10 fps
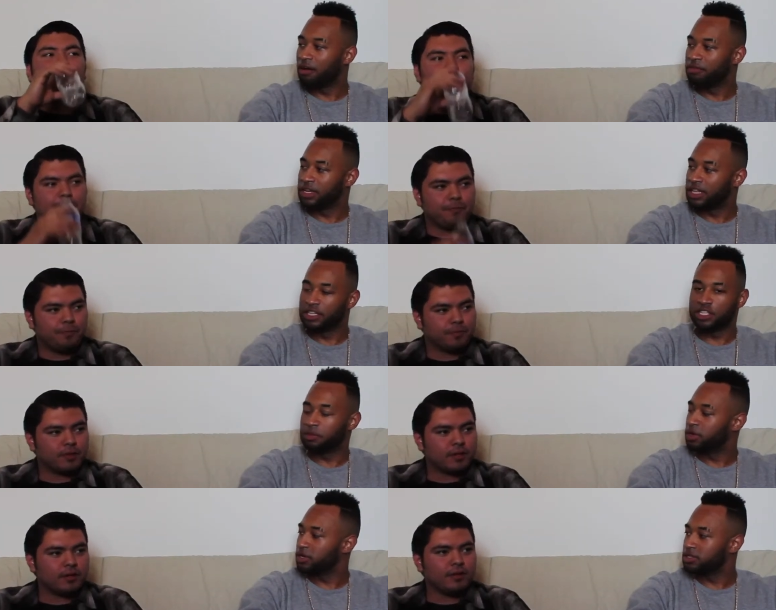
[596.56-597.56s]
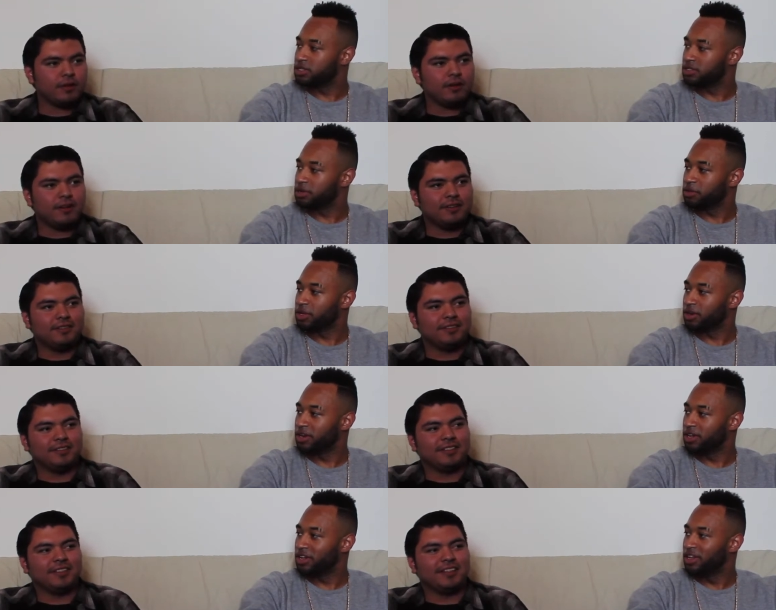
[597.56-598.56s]
Speaker 1: Alvin and the Chipmunks and something on
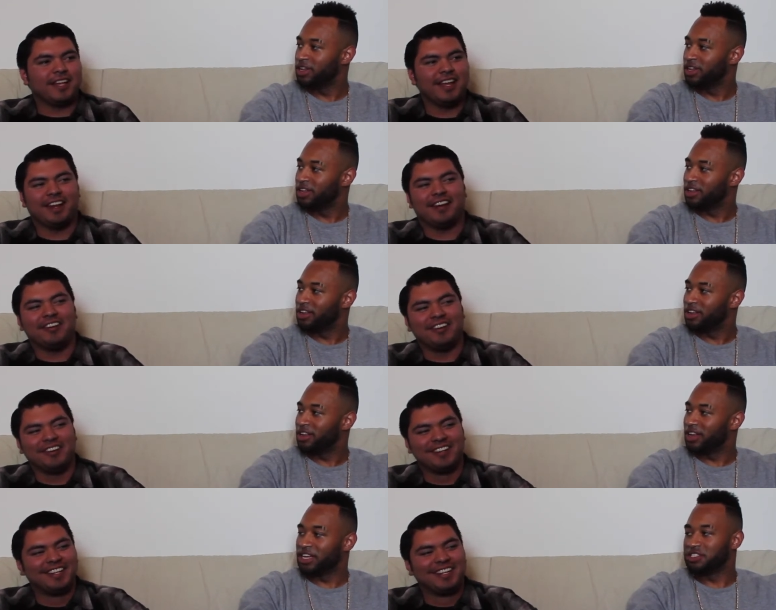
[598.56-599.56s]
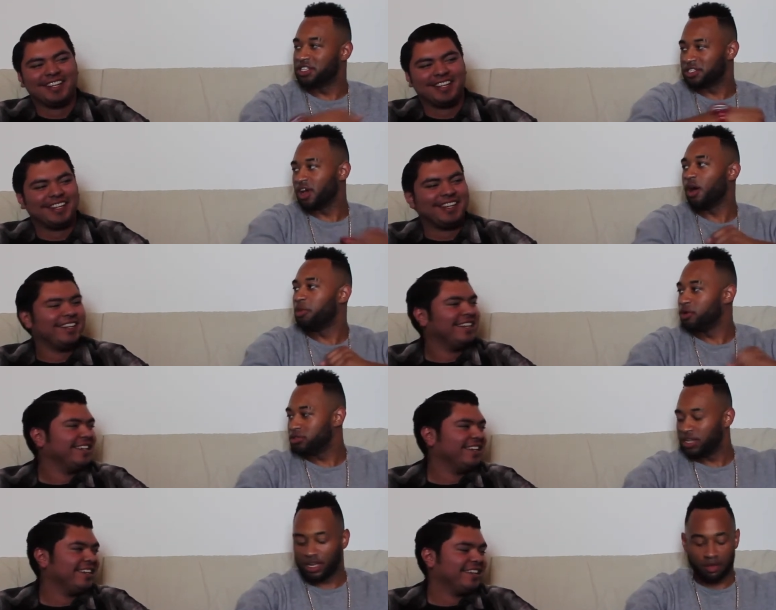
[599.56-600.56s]
it? no. Like just all
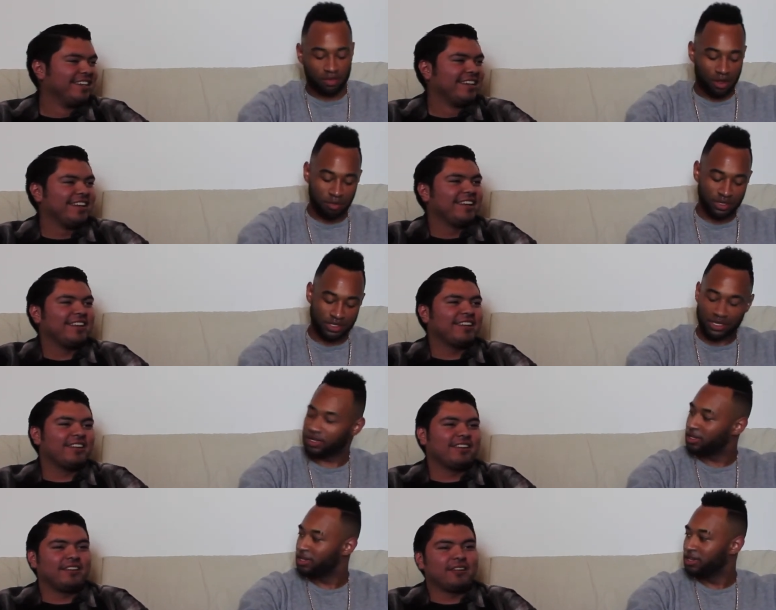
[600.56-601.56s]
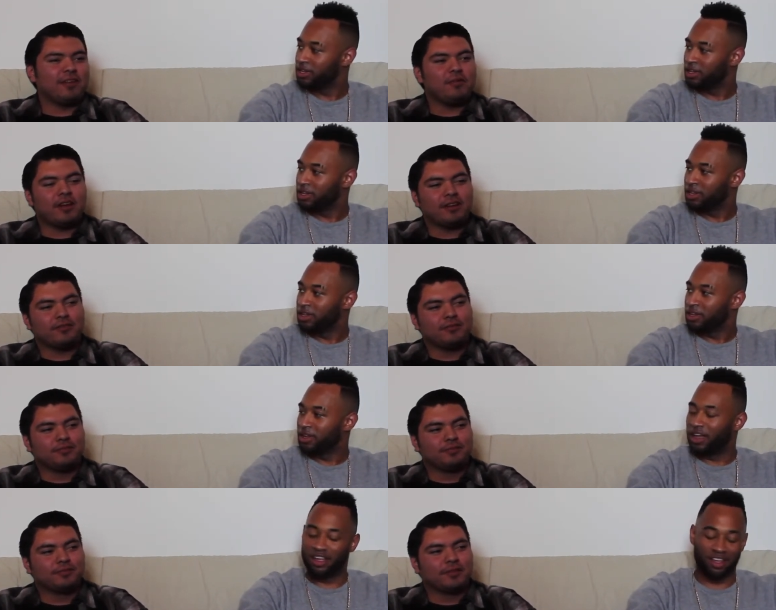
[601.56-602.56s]
posted up. That'd be sick. That'd be kind of
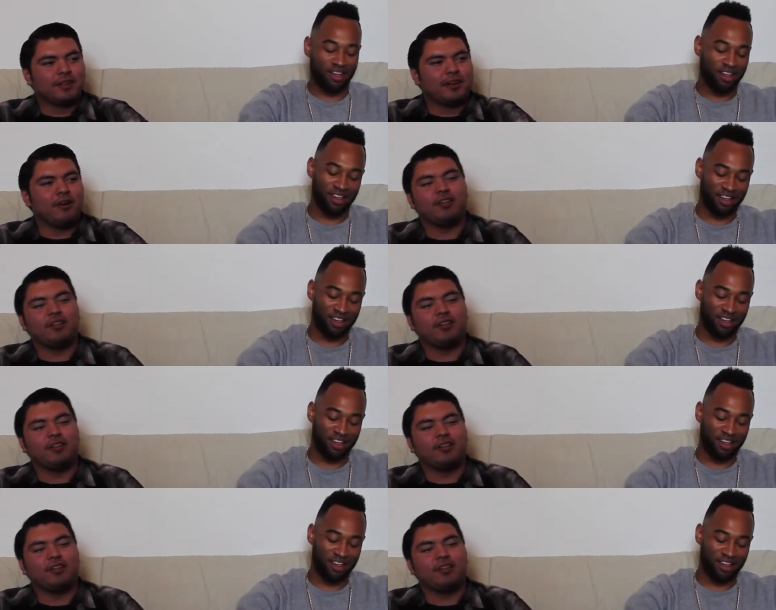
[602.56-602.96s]
cool.